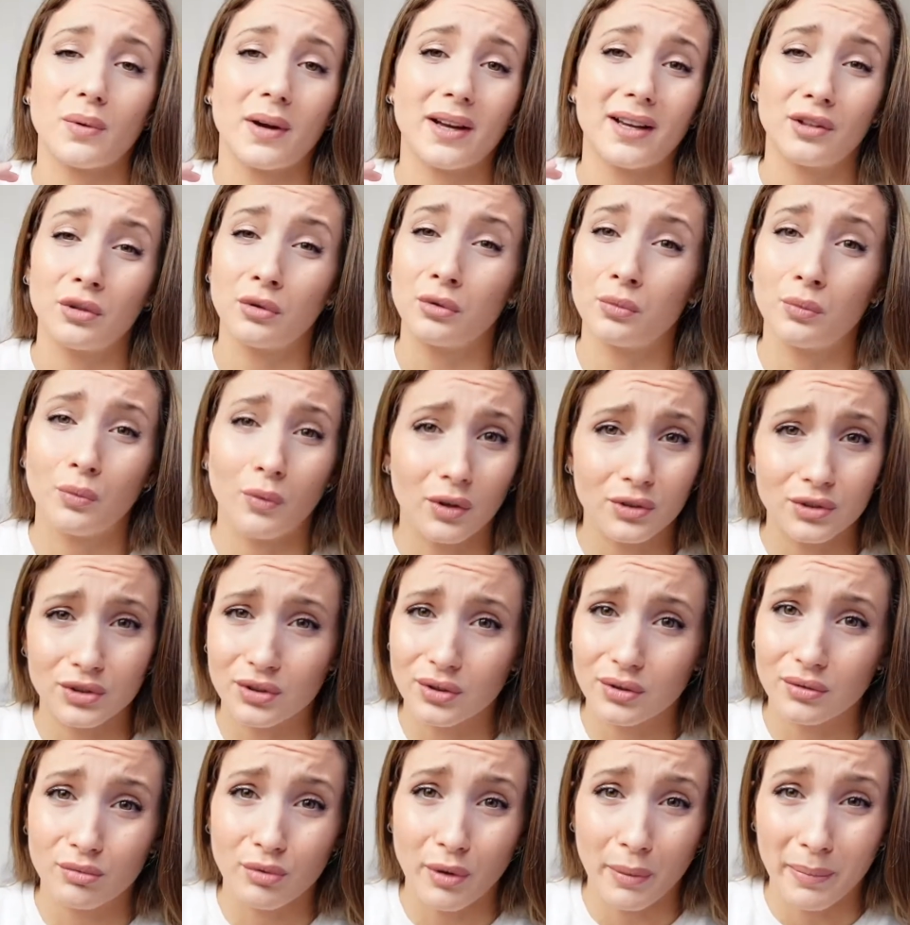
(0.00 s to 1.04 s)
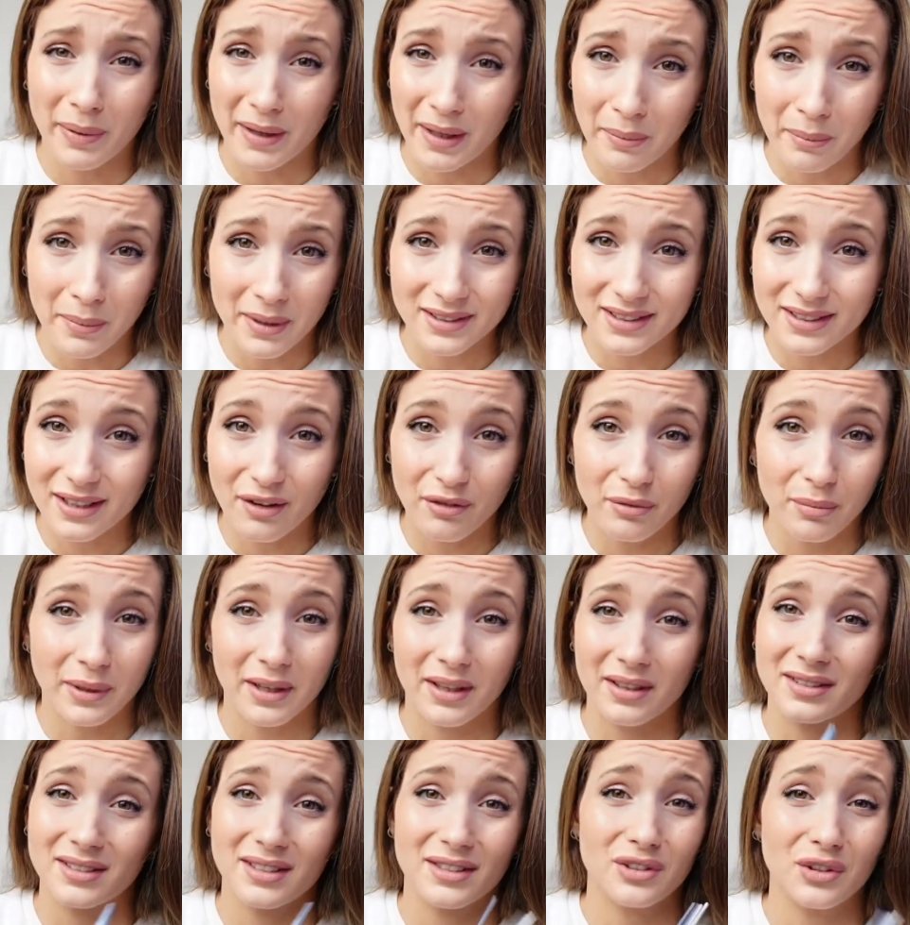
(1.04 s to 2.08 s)
why I don't want to repeat myself,
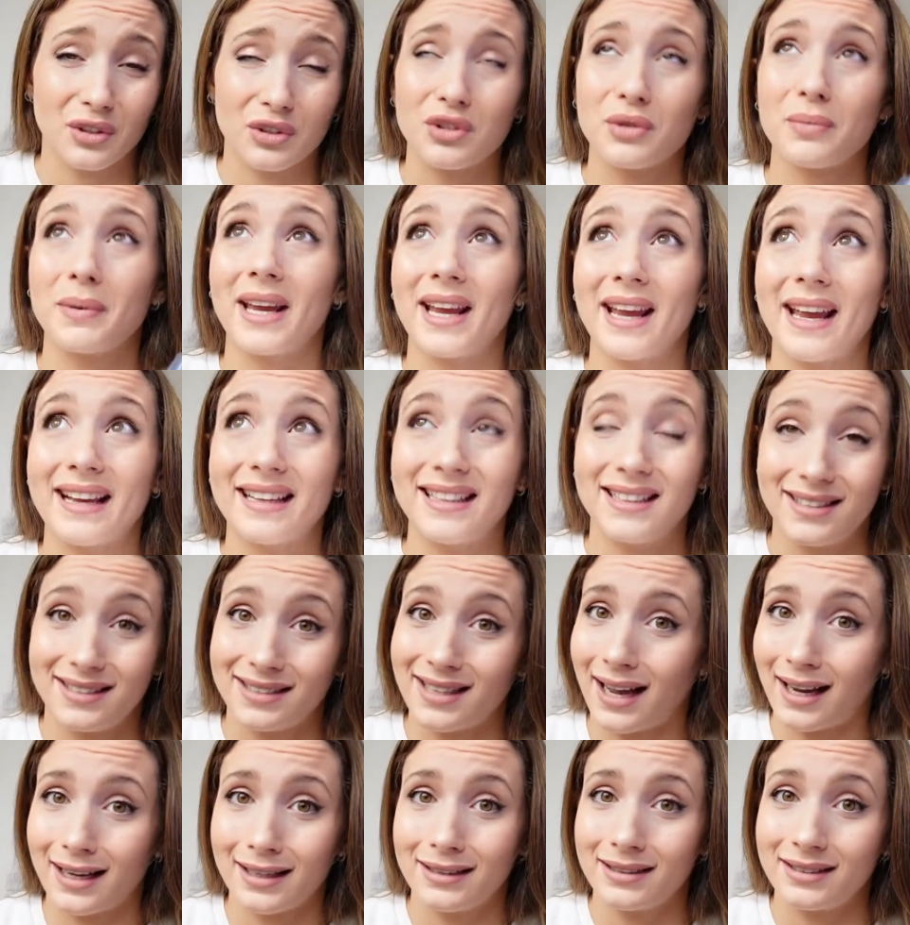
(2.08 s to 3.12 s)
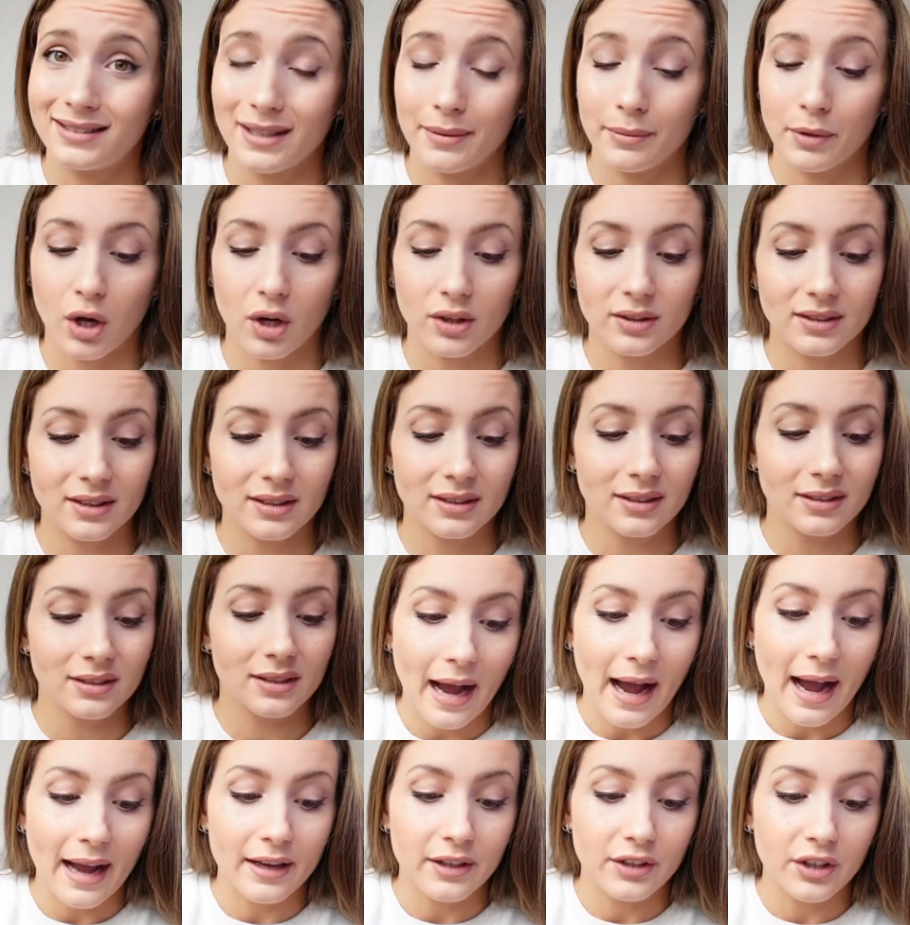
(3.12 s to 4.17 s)
because it's going to be exactly the same content.
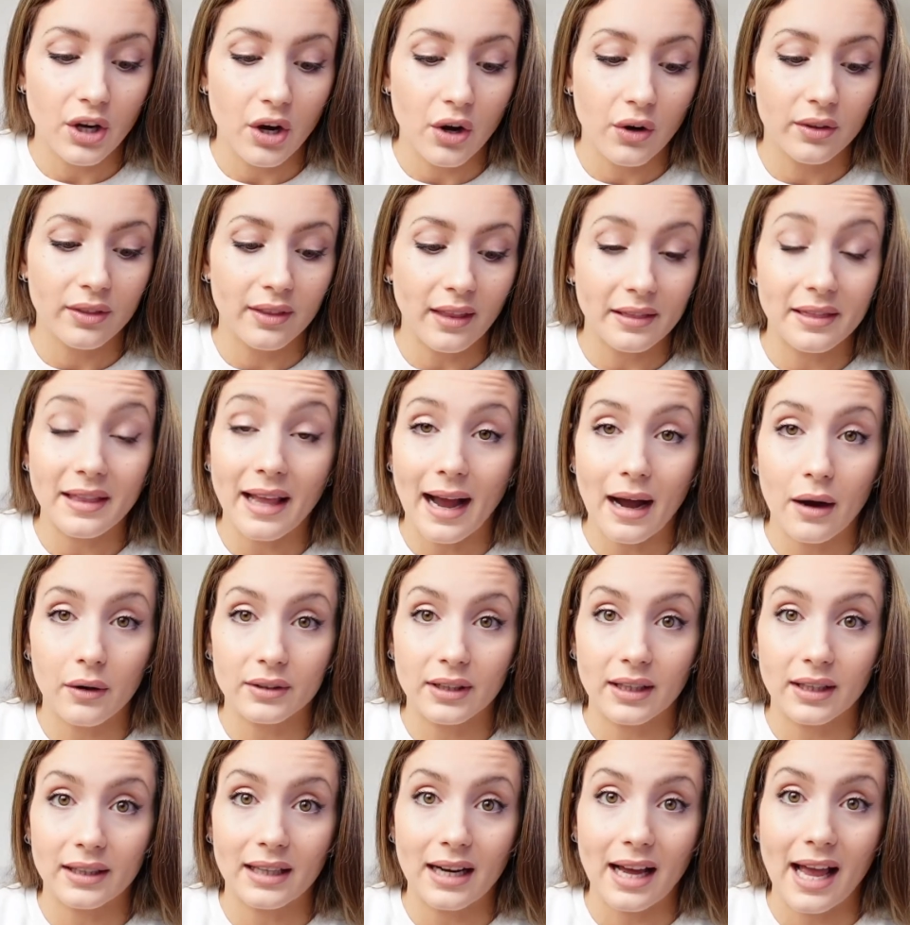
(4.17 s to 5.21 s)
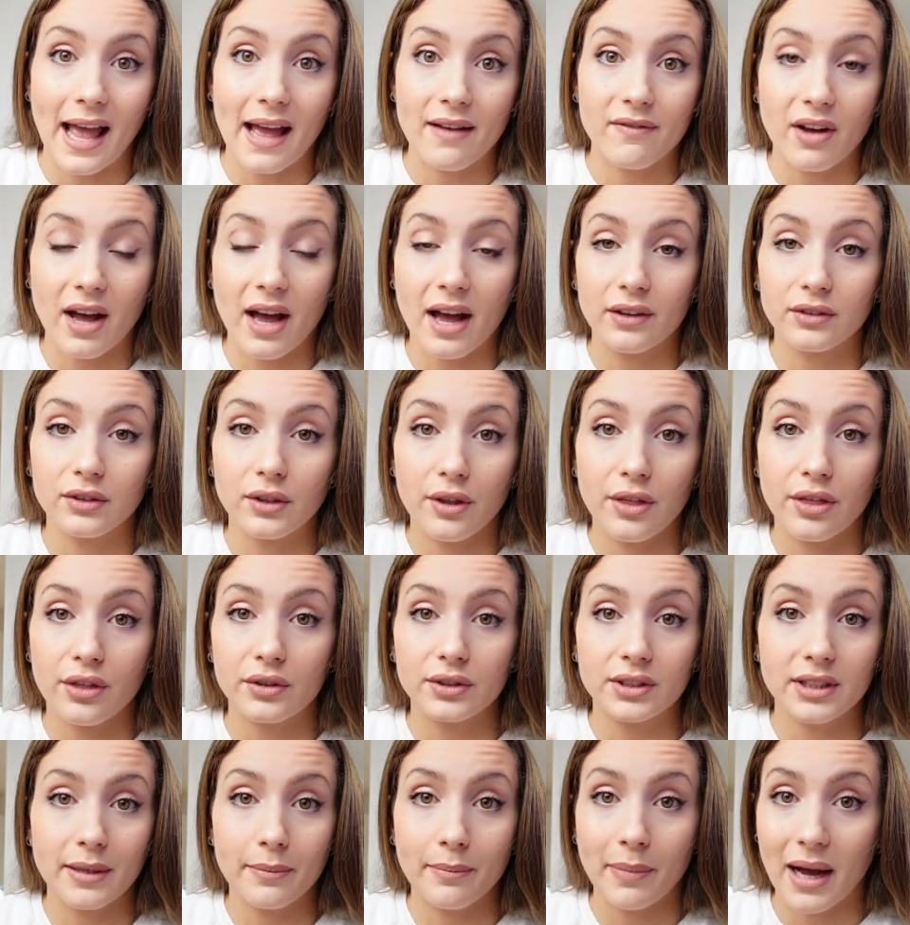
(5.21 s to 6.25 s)
I know that now that I have
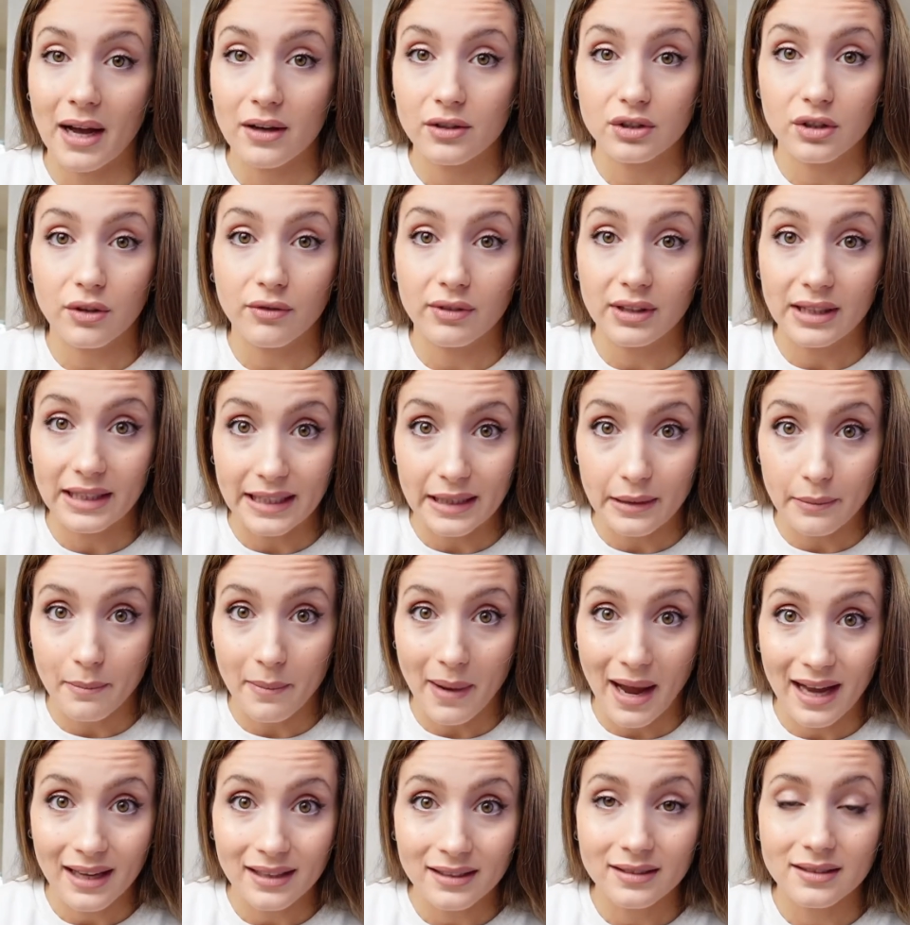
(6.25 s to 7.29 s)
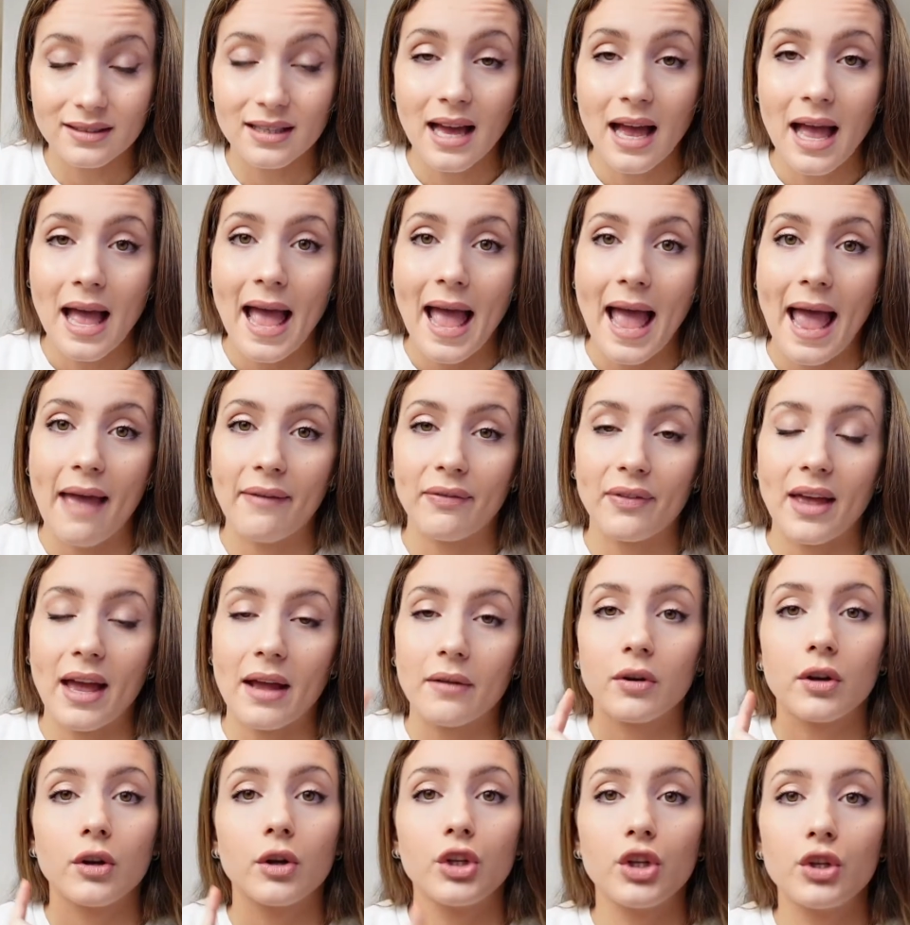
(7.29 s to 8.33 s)
113 pounds of lean mass, and
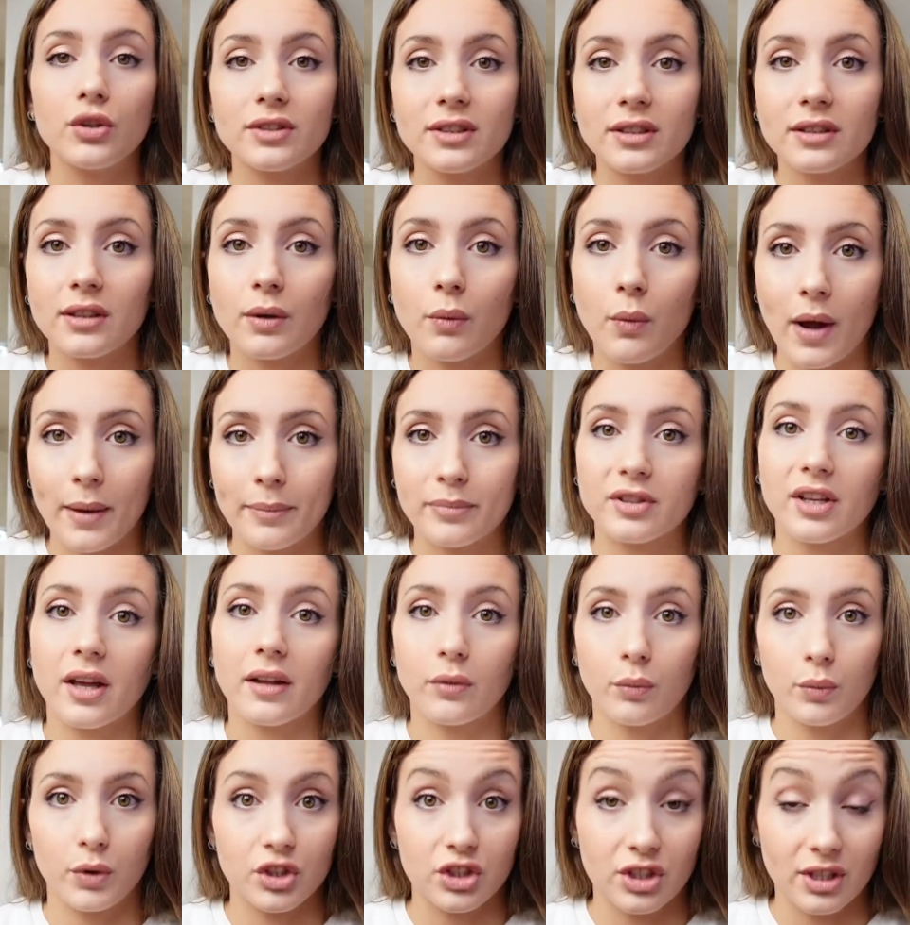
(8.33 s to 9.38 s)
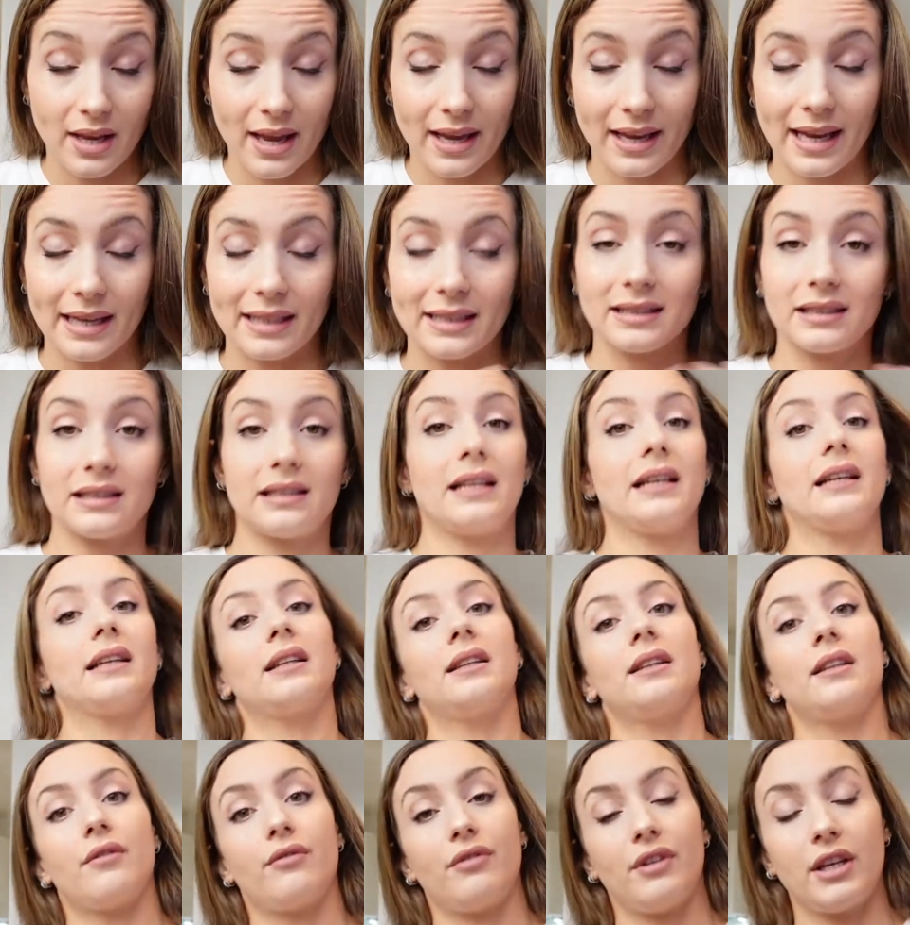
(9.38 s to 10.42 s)
then using the website, which again is linked
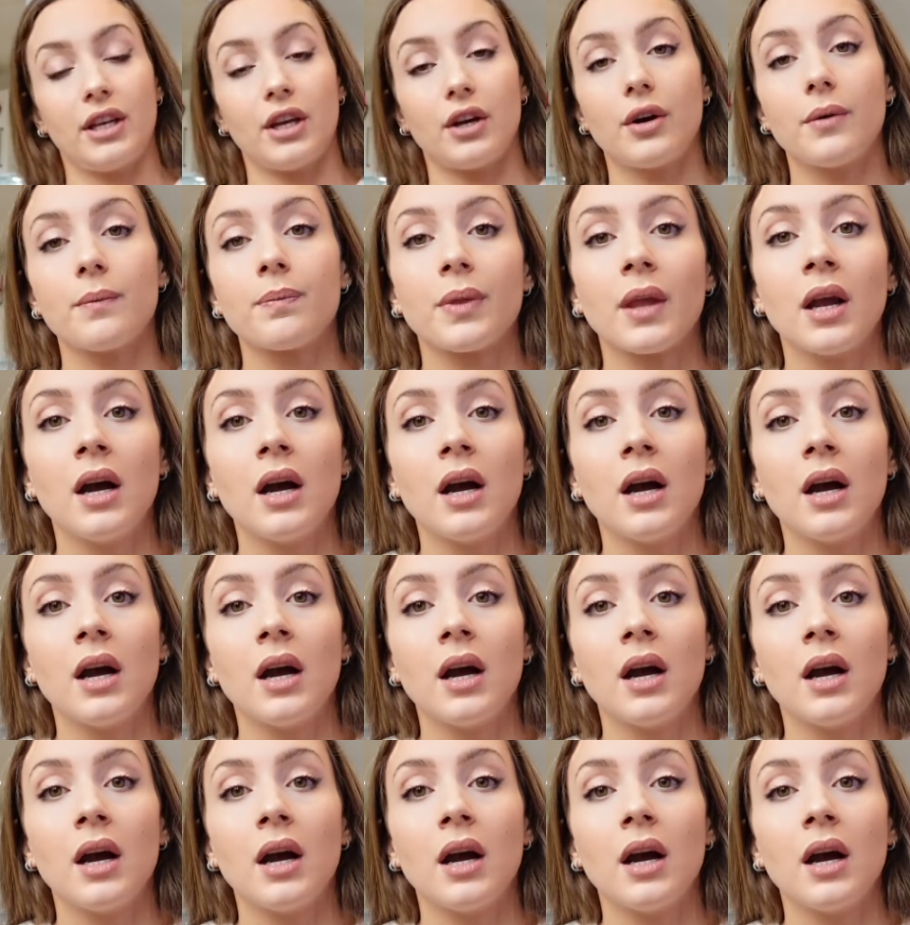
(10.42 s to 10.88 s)
in the video,